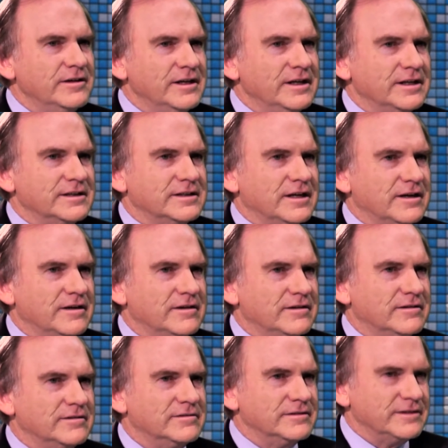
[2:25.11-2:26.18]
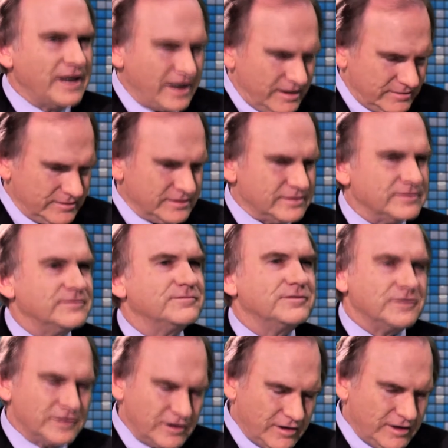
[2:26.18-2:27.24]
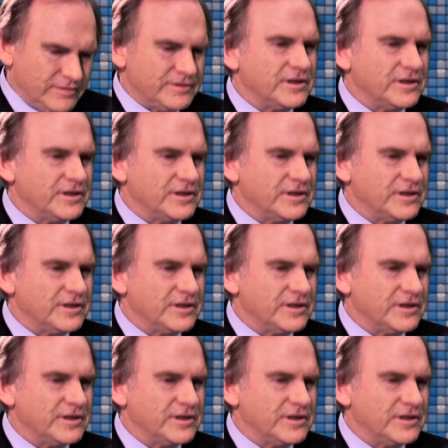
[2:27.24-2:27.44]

Okay, and so we'll have that up yeah, at the... For, good.